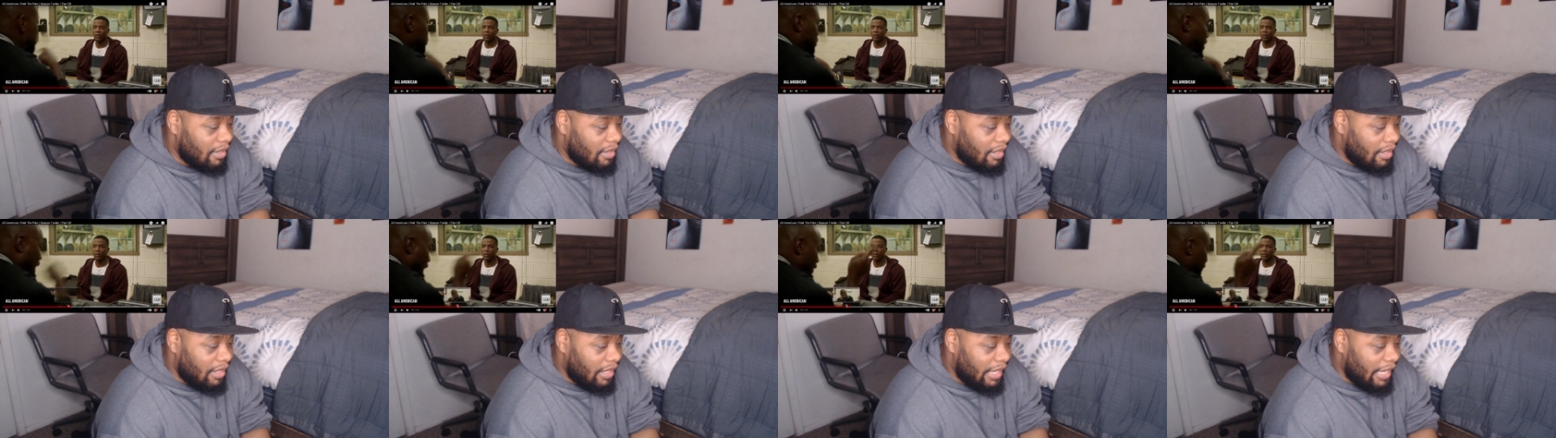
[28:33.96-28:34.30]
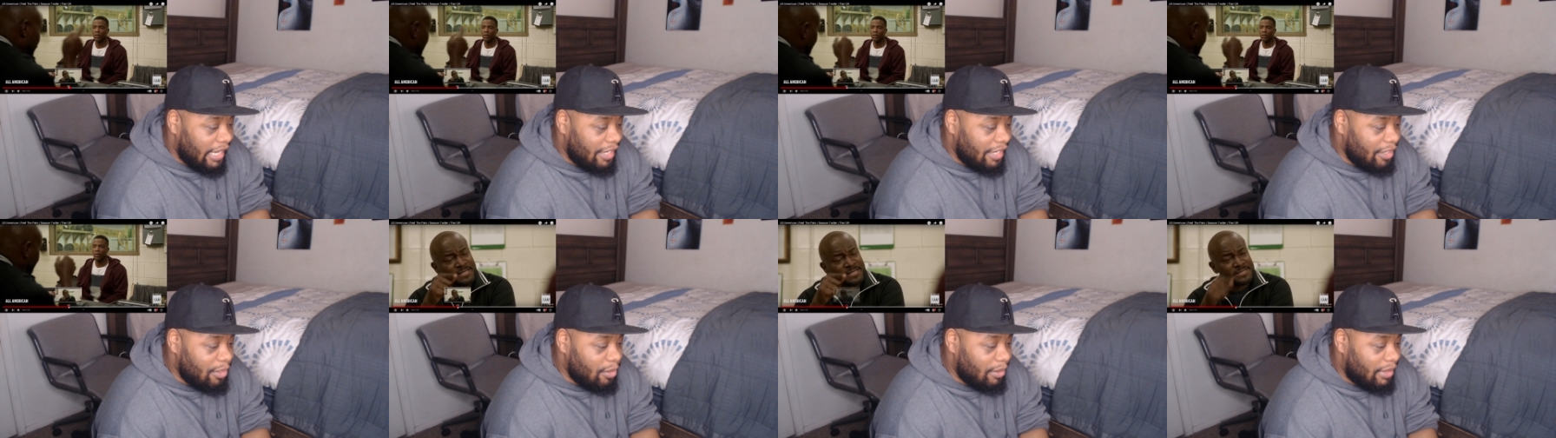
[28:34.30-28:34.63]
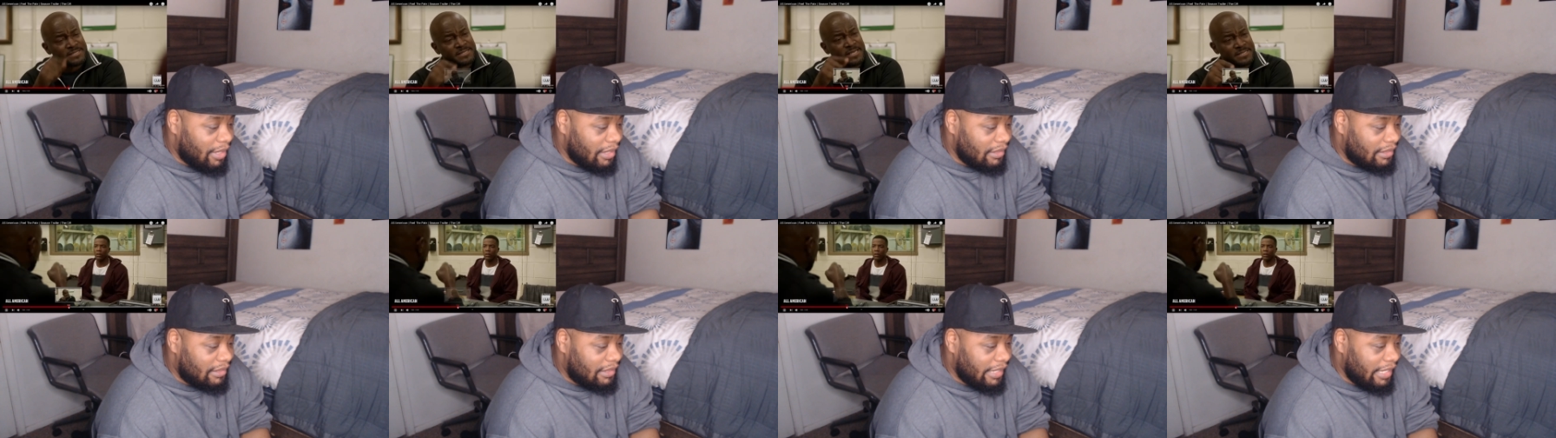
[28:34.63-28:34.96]
And you, and you
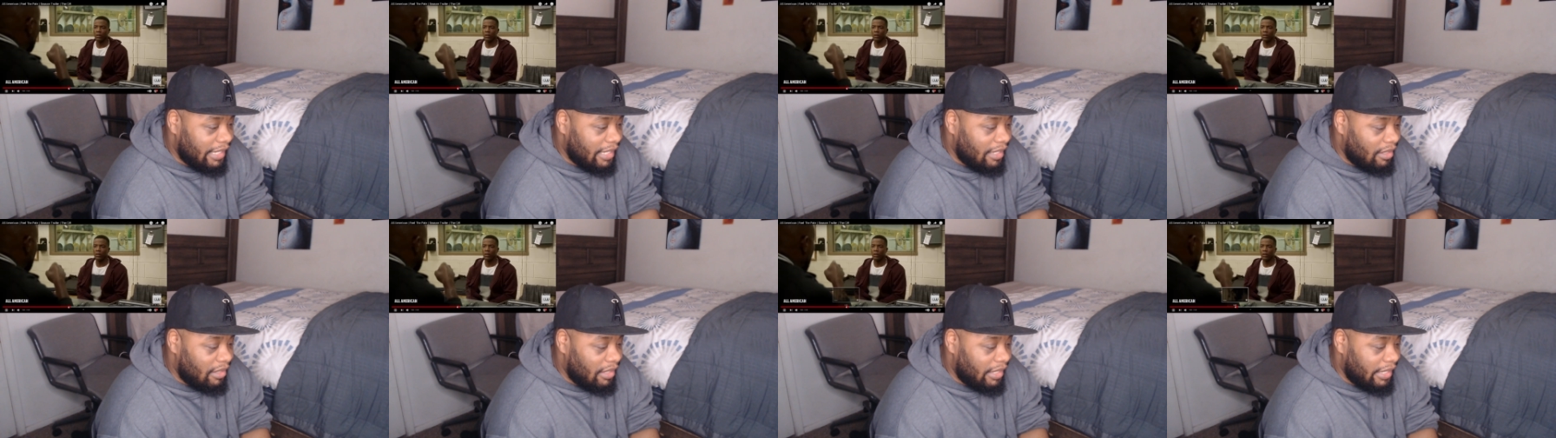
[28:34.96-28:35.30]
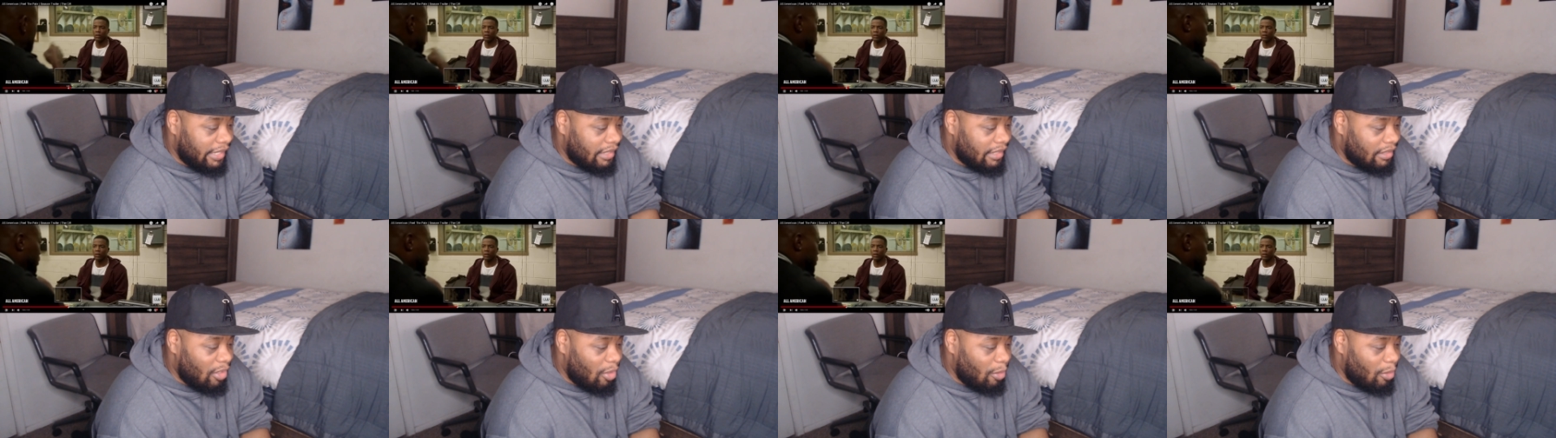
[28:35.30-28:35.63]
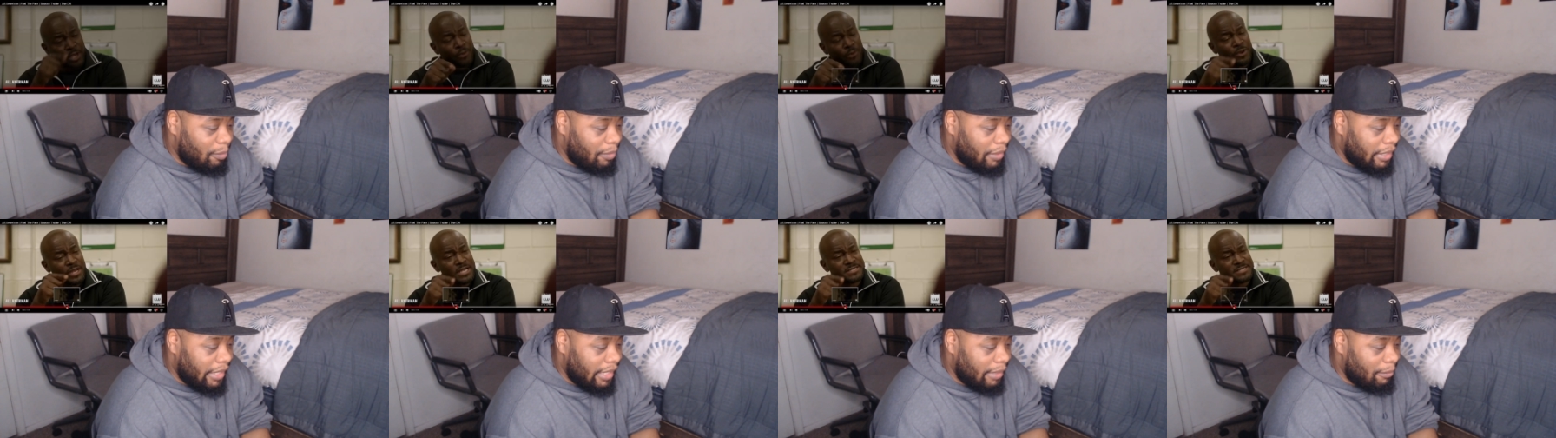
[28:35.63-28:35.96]
can tell, like, go
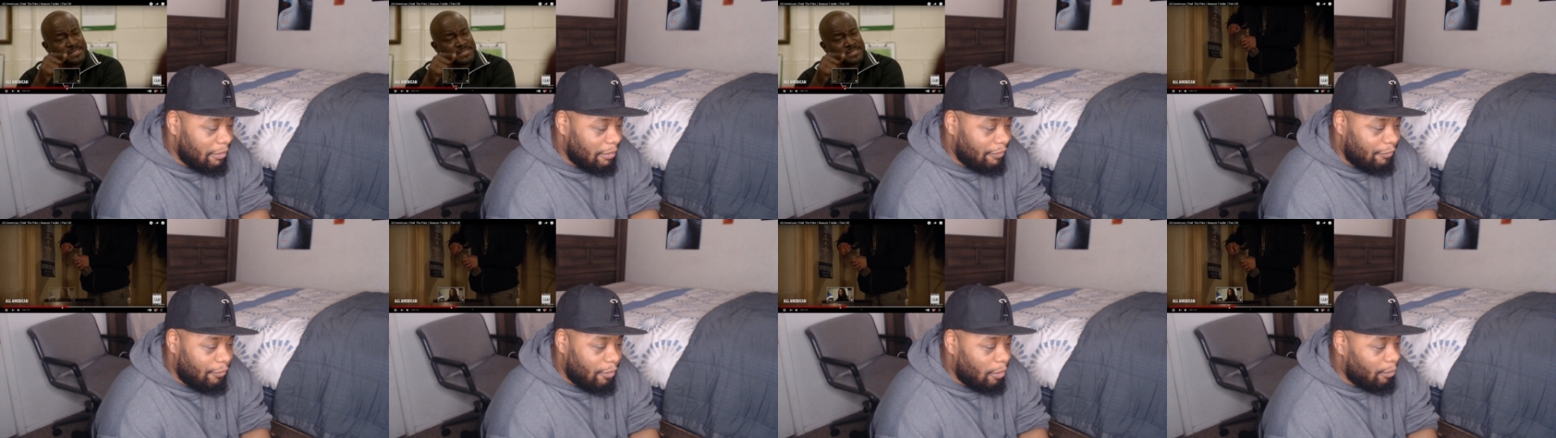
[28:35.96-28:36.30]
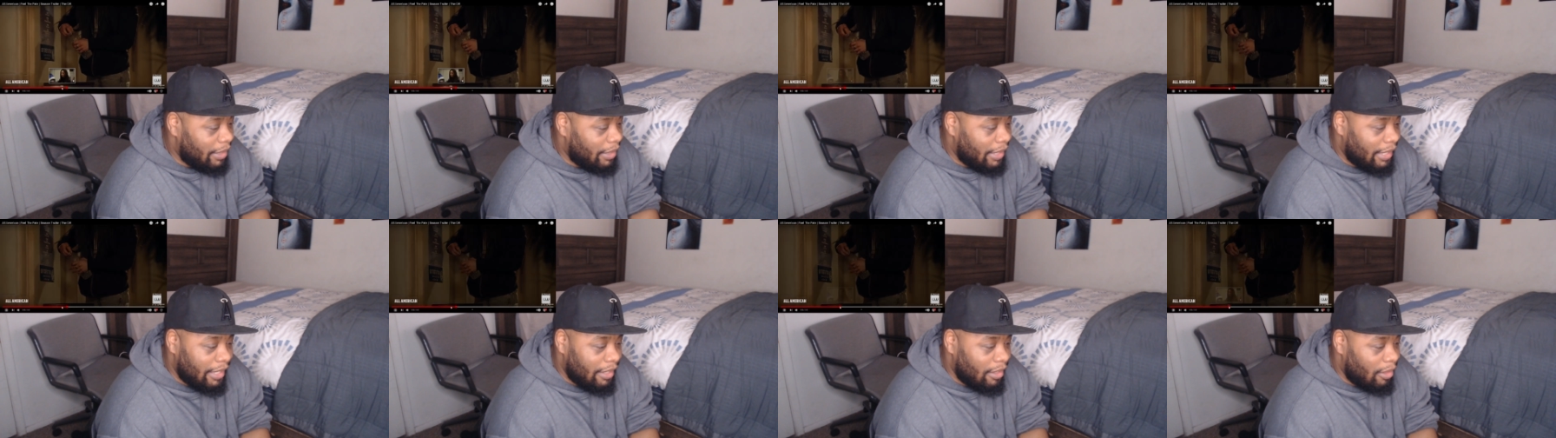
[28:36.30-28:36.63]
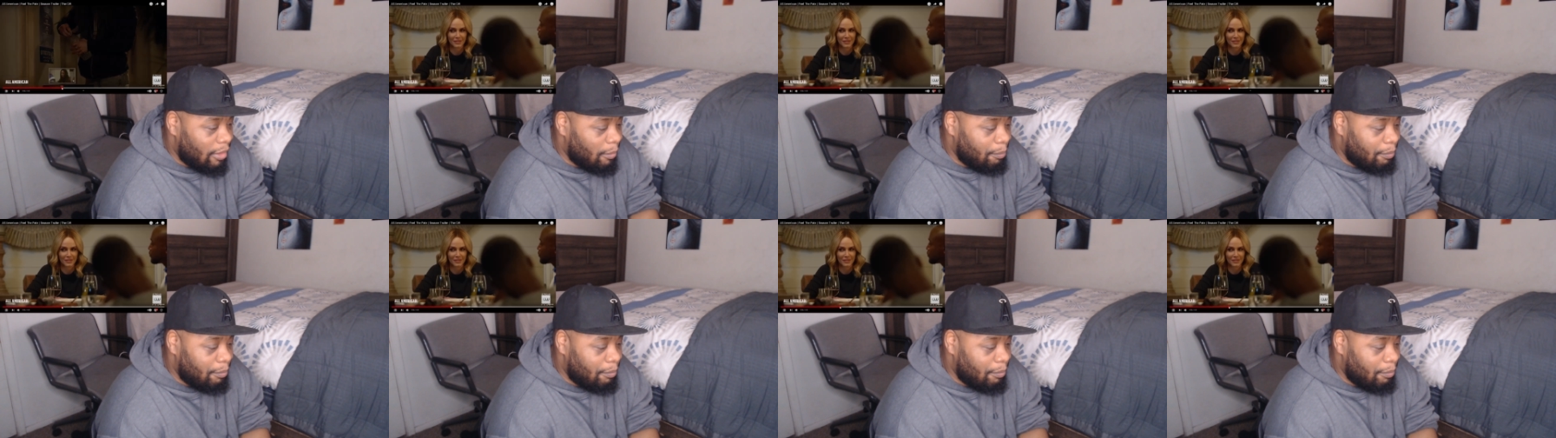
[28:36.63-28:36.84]
back before we get on